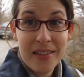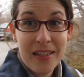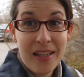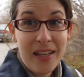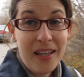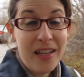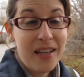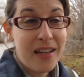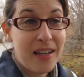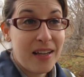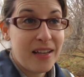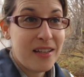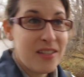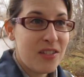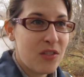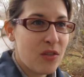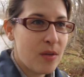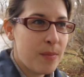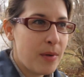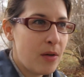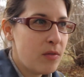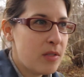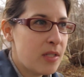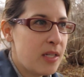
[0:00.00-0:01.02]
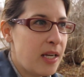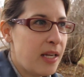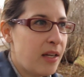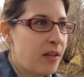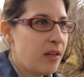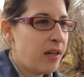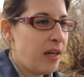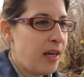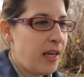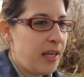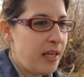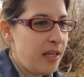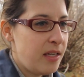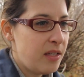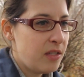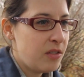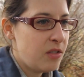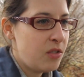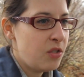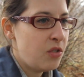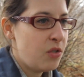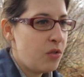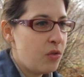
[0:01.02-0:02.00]
Hey guys, so I'm out today on a
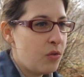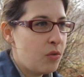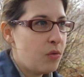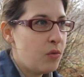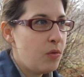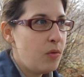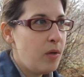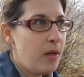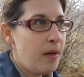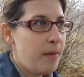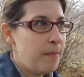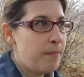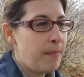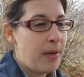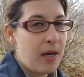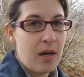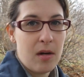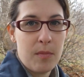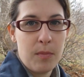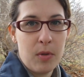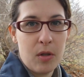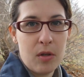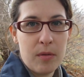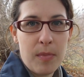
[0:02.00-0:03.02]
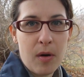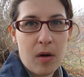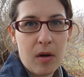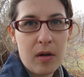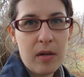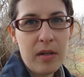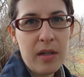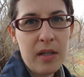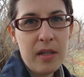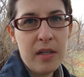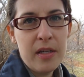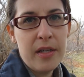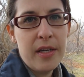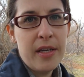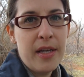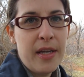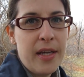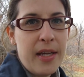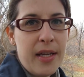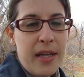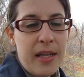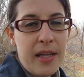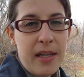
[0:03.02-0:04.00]
hike to Mer Bleue Bog.
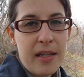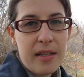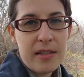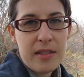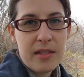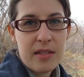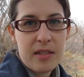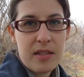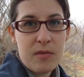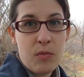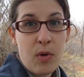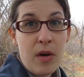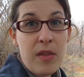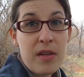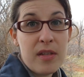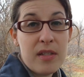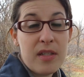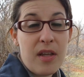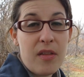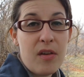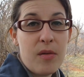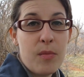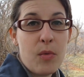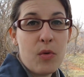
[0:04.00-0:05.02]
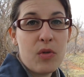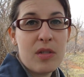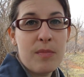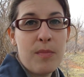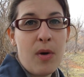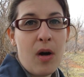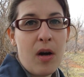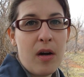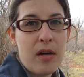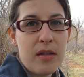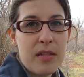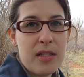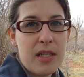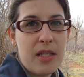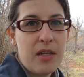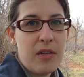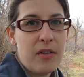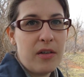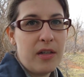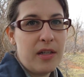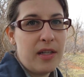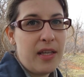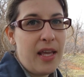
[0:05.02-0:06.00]
It's one of the southernmost bogs
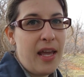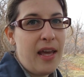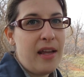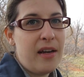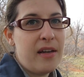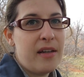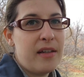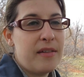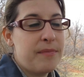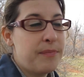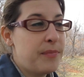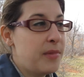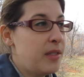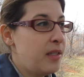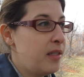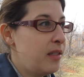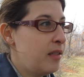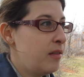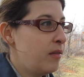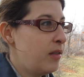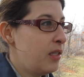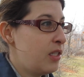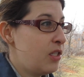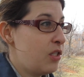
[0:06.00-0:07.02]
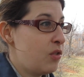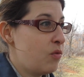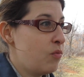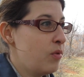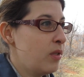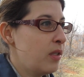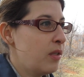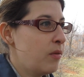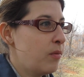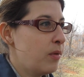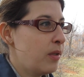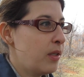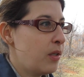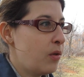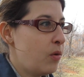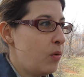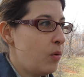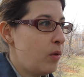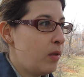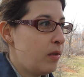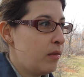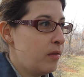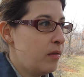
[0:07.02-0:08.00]
here in Canada. It's just really, really
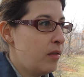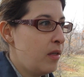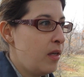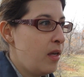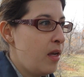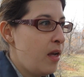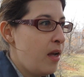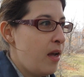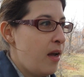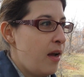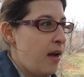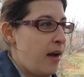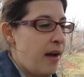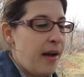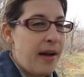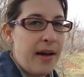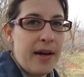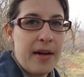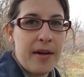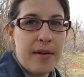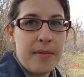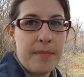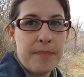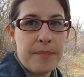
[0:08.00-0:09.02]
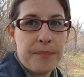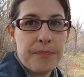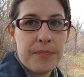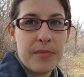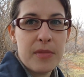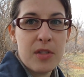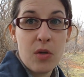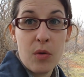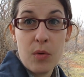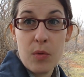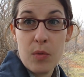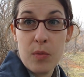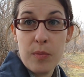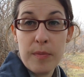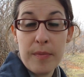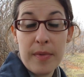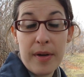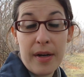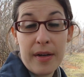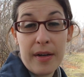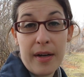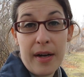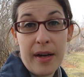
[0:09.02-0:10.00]
cool. Um, so
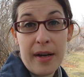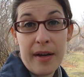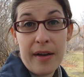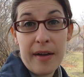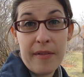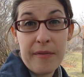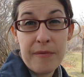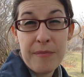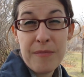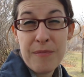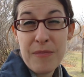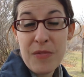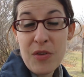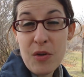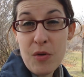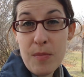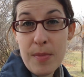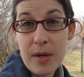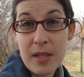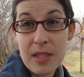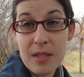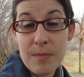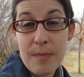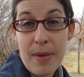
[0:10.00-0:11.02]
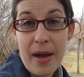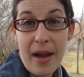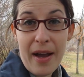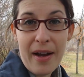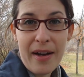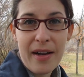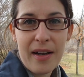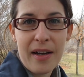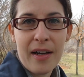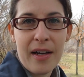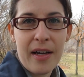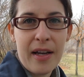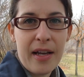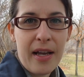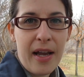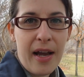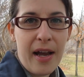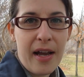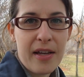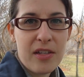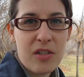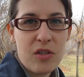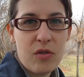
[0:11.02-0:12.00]
a few months back, I
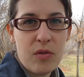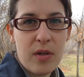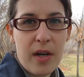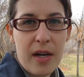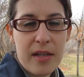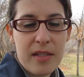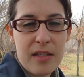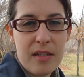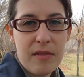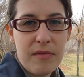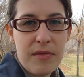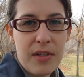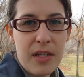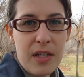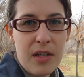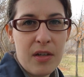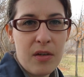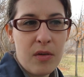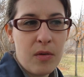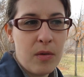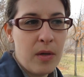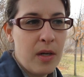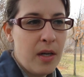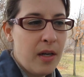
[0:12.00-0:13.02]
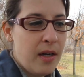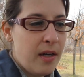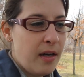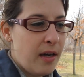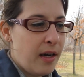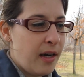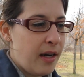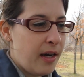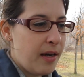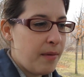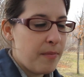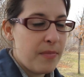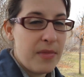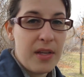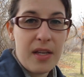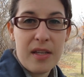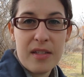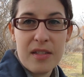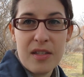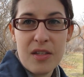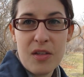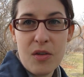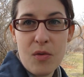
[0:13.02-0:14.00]
asked you guys in a video um,
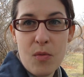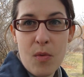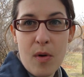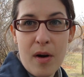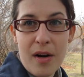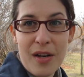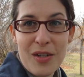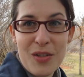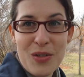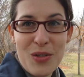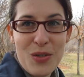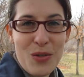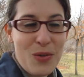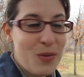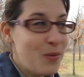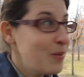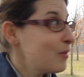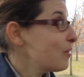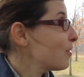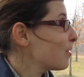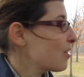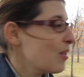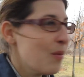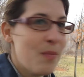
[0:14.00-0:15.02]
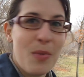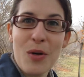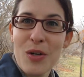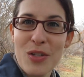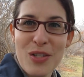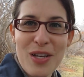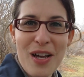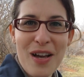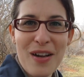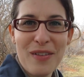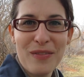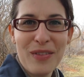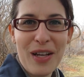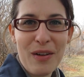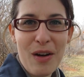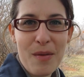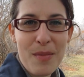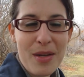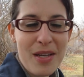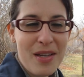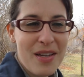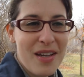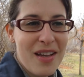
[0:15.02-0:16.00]
things that you wanted to, little birds flying
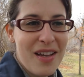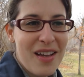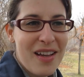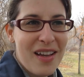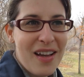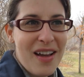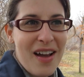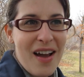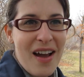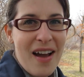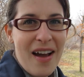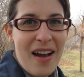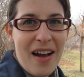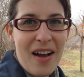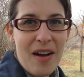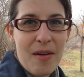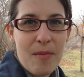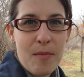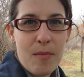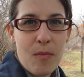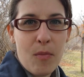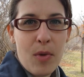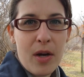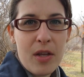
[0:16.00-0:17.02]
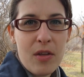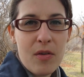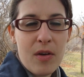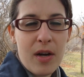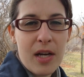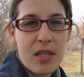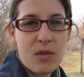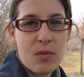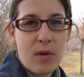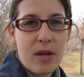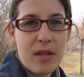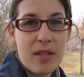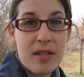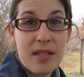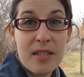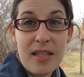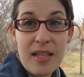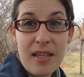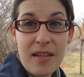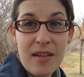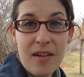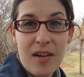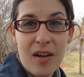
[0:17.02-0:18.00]
around me, um, what you guys wanted to
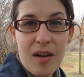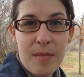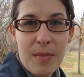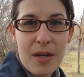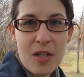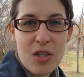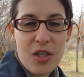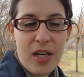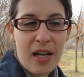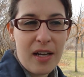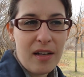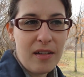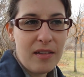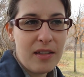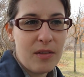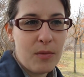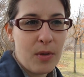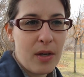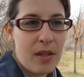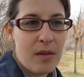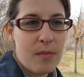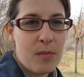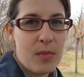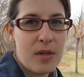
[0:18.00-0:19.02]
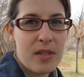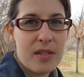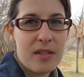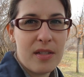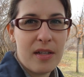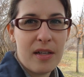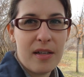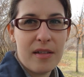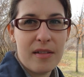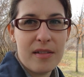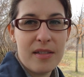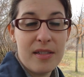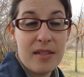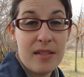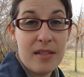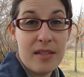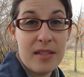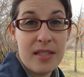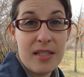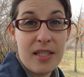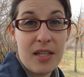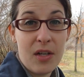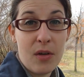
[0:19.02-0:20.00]
see on my channel, and one of them was, uh,
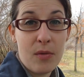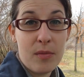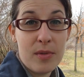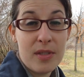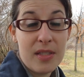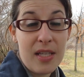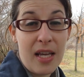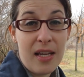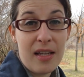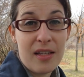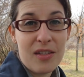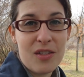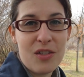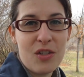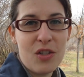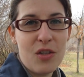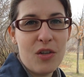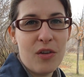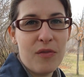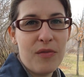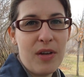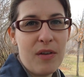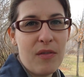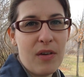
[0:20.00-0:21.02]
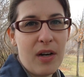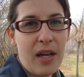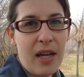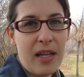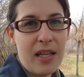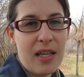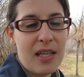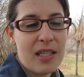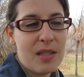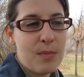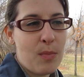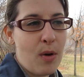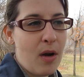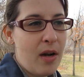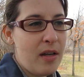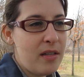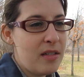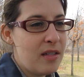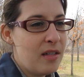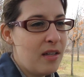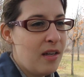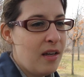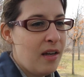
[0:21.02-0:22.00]
you know, take us to your favorite hiking
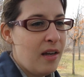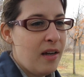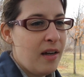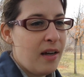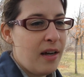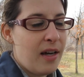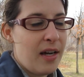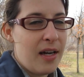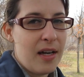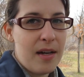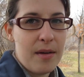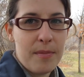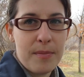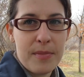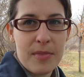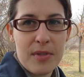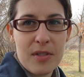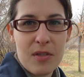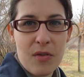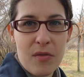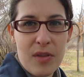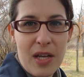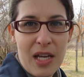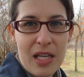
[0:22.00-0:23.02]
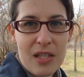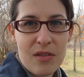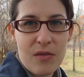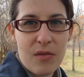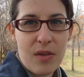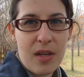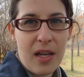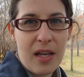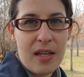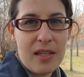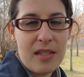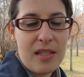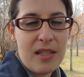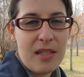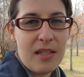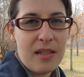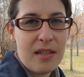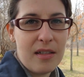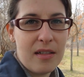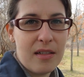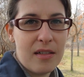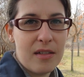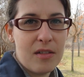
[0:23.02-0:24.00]
spot. Um, so thanks for the
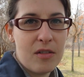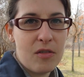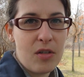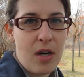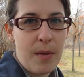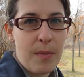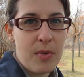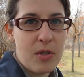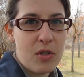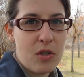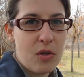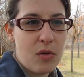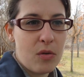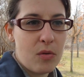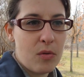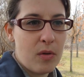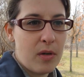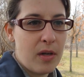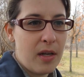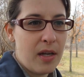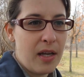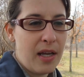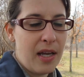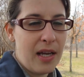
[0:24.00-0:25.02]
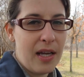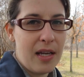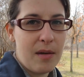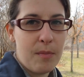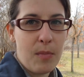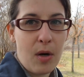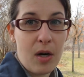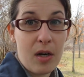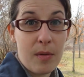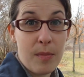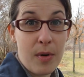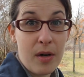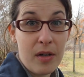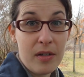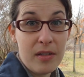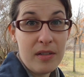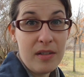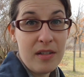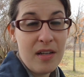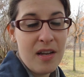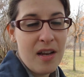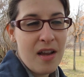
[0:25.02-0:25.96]
idea, Trapper Joe and Mark Martin.